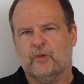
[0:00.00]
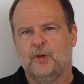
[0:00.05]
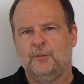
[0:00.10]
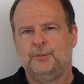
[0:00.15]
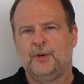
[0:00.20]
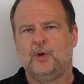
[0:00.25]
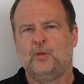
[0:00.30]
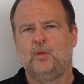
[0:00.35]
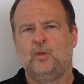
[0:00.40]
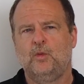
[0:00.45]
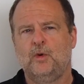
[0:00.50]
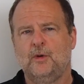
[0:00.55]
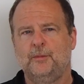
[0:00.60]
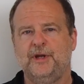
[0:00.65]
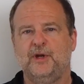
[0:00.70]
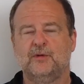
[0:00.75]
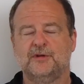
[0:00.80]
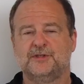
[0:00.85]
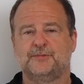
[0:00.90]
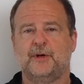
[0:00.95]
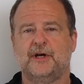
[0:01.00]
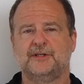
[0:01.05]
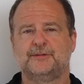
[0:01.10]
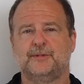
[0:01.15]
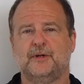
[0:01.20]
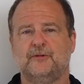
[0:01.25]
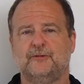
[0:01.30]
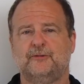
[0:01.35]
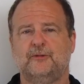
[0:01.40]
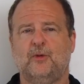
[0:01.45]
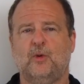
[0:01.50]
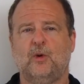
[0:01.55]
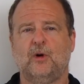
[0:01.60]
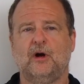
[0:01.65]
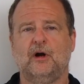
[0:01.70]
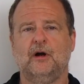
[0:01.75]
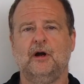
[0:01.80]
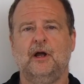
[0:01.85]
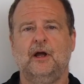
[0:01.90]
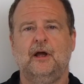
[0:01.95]
will be responsible
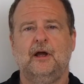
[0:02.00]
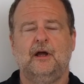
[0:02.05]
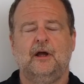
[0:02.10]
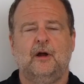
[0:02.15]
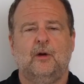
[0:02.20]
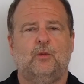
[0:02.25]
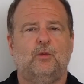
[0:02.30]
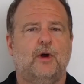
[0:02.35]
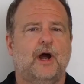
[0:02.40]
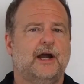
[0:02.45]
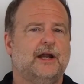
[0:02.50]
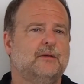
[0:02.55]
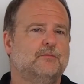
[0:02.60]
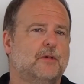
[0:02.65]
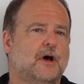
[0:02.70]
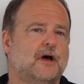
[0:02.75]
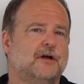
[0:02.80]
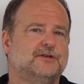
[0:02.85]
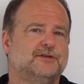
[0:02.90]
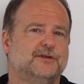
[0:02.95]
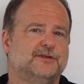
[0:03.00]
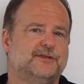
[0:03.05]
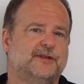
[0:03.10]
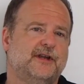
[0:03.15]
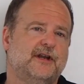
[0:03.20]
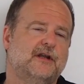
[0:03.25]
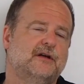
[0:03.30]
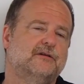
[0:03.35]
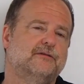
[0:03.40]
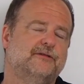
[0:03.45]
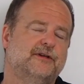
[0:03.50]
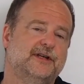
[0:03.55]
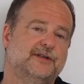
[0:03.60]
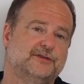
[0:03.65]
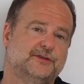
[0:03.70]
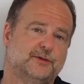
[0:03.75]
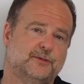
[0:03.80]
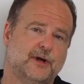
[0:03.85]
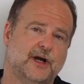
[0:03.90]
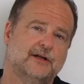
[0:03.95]
for writing modules that
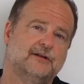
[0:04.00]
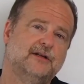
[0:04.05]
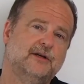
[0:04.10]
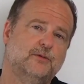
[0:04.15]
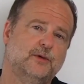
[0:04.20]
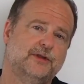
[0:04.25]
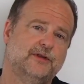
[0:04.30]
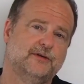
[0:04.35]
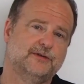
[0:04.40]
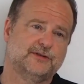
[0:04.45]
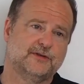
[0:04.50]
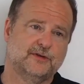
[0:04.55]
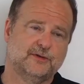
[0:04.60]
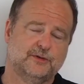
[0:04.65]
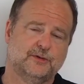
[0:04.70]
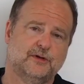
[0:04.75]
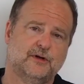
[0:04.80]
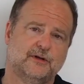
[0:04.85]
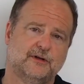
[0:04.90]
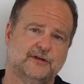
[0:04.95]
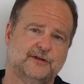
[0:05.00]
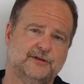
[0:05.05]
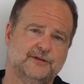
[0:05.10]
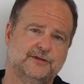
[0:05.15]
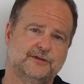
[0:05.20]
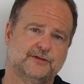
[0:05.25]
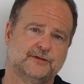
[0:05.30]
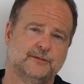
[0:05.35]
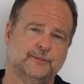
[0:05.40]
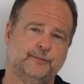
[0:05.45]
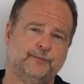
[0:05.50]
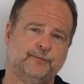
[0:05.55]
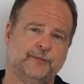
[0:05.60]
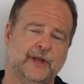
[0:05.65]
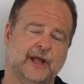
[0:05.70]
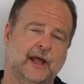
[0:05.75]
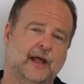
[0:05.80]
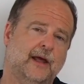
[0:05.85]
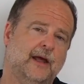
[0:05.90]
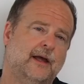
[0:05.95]
interface directly with those controllers
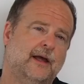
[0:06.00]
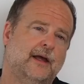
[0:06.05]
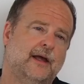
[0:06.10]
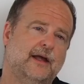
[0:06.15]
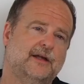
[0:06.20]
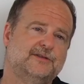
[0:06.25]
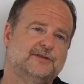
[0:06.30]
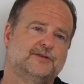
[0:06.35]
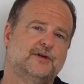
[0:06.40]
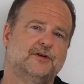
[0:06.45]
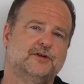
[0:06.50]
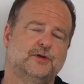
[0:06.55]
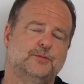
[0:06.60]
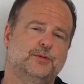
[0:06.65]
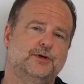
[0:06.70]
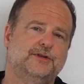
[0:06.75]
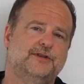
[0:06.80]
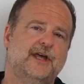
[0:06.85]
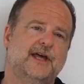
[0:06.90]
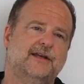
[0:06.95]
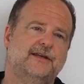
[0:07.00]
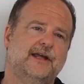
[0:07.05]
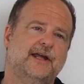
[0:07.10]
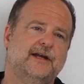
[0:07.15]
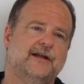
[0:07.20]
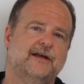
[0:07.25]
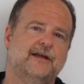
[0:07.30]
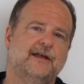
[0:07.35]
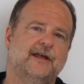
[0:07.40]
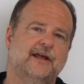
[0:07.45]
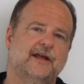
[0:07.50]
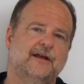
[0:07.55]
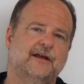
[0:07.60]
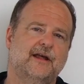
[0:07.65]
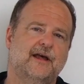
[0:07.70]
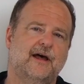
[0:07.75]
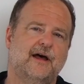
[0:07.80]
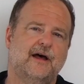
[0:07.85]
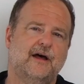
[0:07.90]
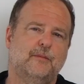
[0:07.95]
and start to put that data
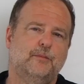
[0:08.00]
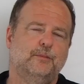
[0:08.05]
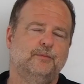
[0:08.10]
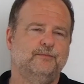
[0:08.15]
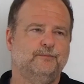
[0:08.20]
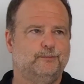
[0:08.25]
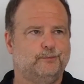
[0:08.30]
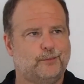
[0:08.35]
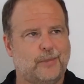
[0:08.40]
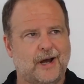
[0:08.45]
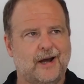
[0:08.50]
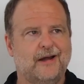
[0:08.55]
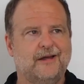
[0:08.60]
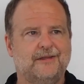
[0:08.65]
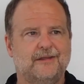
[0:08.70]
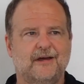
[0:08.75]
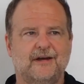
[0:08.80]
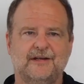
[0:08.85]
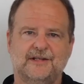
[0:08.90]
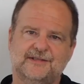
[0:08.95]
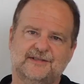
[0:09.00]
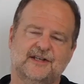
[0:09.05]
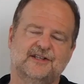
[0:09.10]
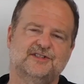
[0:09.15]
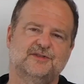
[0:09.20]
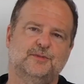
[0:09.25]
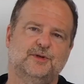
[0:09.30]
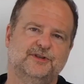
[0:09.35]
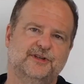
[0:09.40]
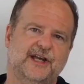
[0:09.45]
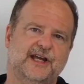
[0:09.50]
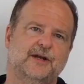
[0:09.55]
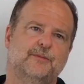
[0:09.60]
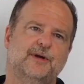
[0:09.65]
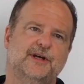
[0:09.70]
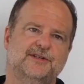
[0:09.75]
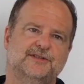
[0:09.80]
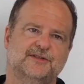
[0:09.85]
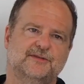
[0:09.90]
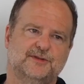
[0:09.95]
in a Python accessible
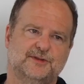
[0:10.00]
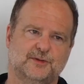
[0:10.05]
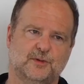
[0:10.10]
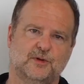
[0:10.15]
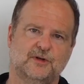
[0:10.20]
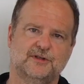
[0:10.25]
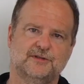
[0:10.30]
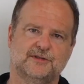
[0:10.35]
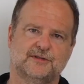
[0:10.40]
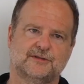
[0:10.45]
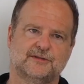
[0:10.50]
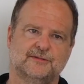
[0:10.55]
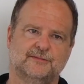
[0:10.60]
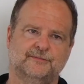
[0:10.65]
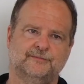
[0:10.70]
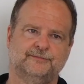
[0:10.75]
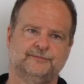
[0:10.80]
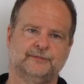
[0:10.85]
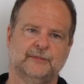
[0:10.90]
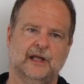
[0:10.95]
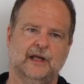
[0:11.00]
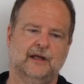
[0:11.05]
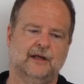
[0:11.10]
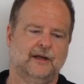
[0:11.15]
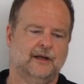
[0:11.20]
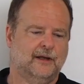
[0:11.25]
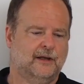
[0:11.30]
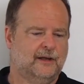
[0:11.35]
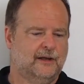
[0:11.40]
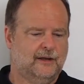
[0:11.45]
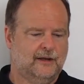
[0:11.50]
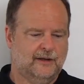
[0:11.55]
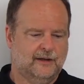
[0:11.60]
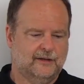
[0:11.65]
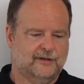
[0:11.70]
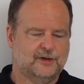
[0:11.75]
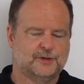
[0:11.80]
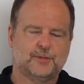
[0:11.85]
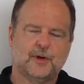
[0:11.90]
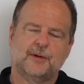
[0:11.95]
database of sorts.
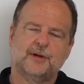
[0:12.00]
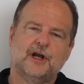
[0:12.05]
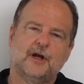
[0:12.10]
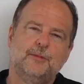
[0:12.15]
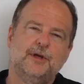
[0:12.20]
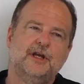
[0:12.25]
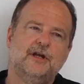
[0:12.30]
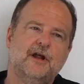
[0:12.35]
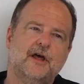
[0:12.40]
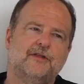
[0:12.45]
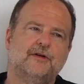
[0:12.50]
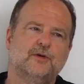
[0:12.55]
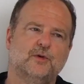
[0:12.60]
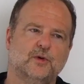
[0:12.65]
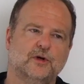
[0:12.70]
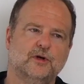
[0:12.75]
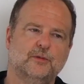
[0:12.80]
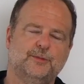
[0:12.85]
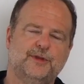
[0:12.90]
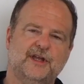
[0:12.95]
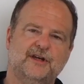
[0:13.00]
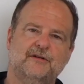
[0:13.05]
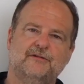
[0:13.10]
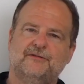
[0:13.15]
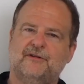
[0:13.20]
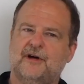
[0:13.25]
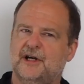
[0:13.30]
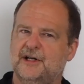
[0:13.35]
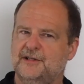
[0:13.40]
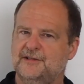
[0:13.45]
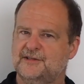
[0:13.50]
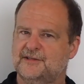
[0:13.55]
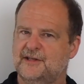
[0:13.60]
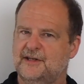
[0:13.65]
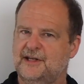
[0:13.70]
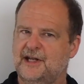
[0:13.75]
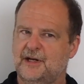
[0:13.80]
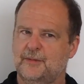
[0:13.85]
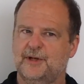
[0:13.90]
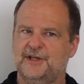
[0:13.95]
There's probably going to be another group that defines the
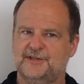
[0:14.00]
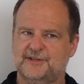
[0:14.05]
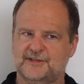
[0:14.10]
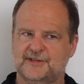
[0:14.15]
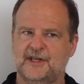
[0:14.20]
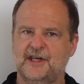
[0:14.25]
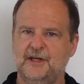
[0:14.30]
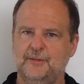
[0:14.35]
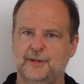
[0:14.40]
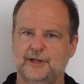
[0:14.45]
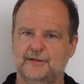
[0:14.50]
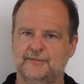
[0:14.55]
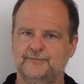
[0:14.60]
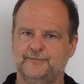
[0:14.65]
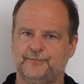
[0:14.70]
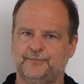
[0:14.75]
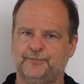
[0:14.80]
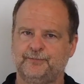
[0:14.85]
database schema